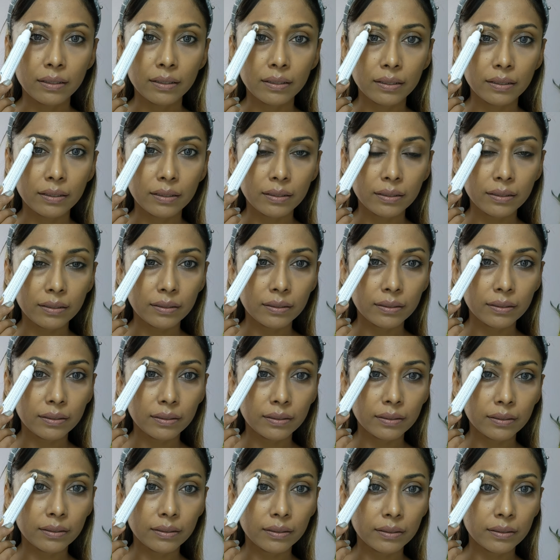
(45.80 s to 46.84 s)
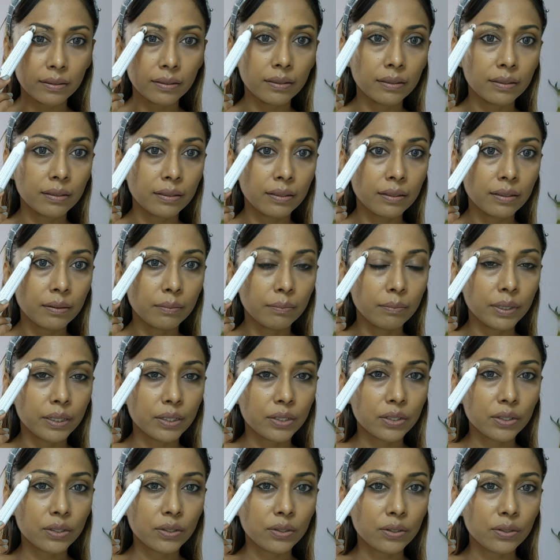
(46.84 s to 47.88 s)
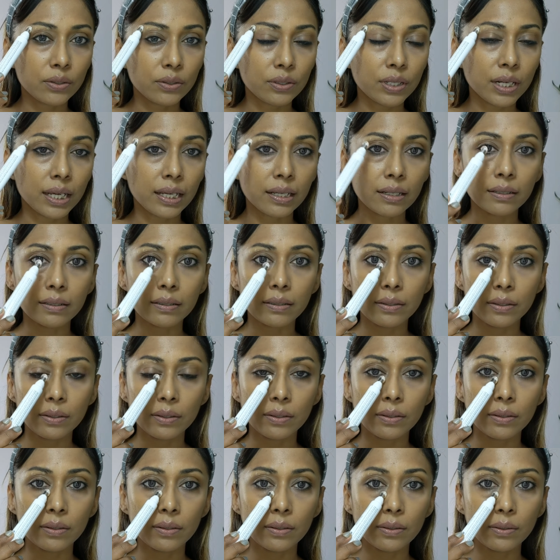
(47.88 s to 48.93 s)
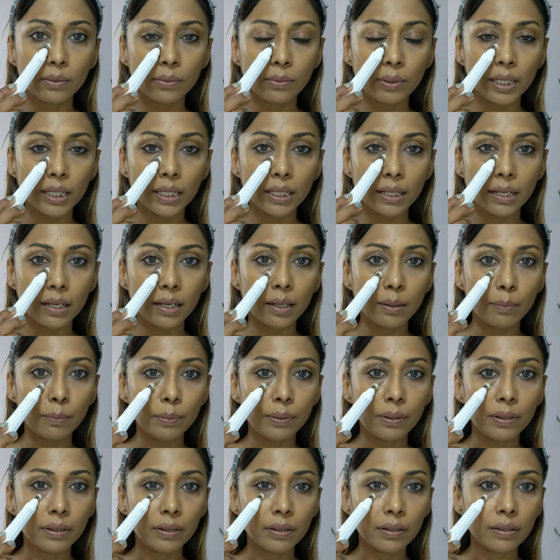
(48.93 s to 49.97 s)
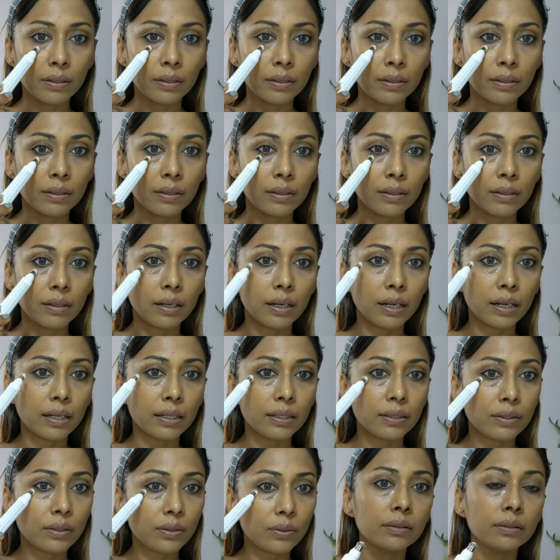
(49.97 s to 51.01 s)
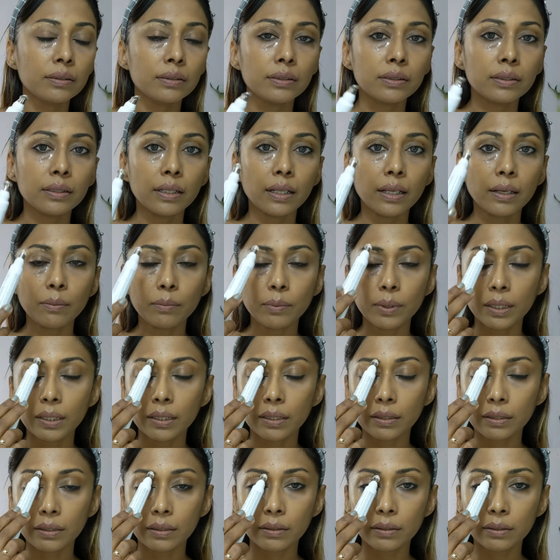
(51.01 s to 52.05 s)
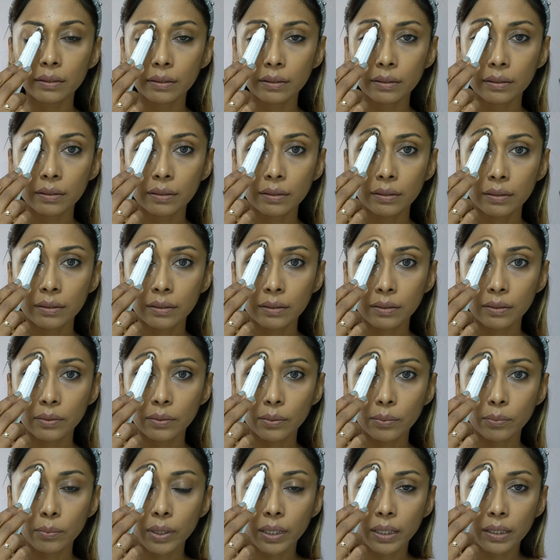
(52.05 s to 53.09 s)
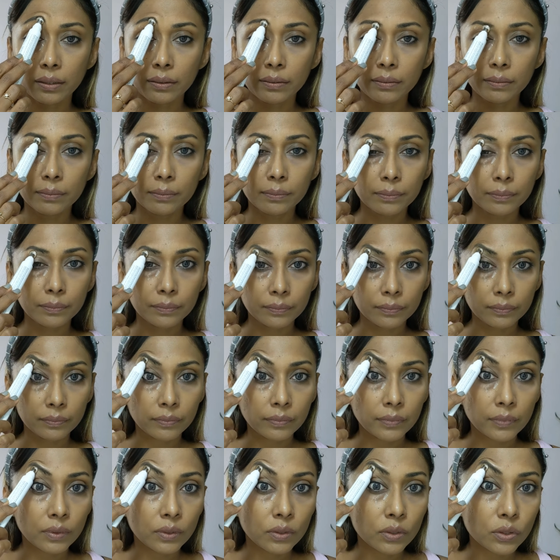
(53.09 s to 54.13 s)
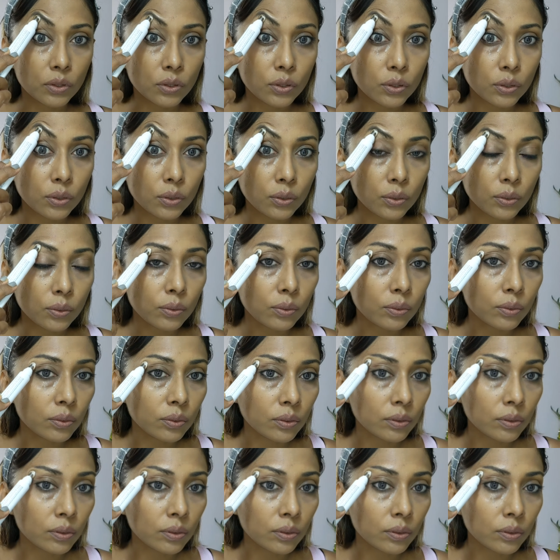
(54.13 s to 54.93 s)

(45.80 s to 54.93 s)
here, make sure you do it like 3 up, and so then we're going to go 1, 2,